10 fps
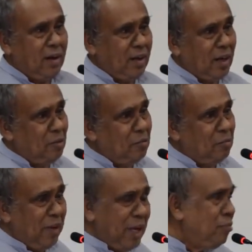Now,
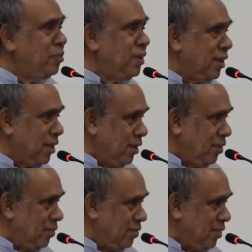wave
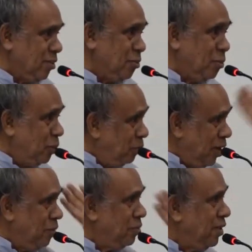theory, the old
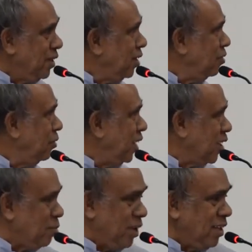wave theory could
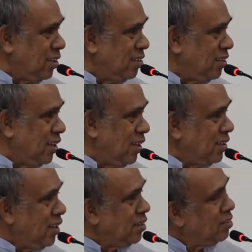explain this,
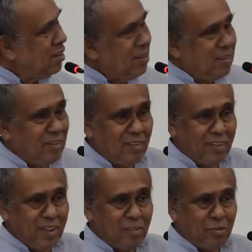saying that all
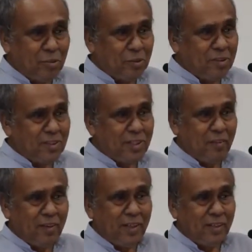these photons
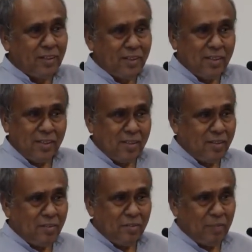travel in
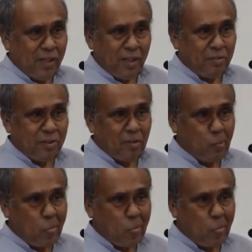waves.